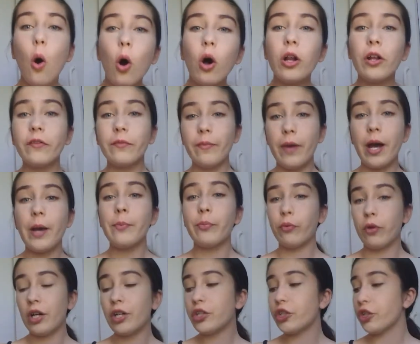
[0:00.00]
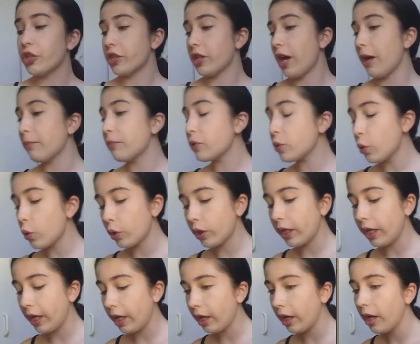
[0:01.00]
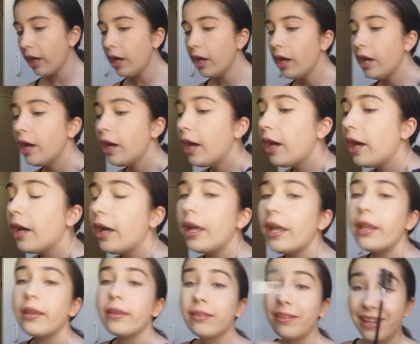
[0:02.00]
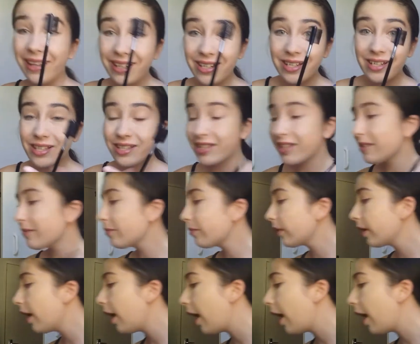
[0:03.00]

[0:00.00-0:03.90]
All of my brushes, I'm talking this,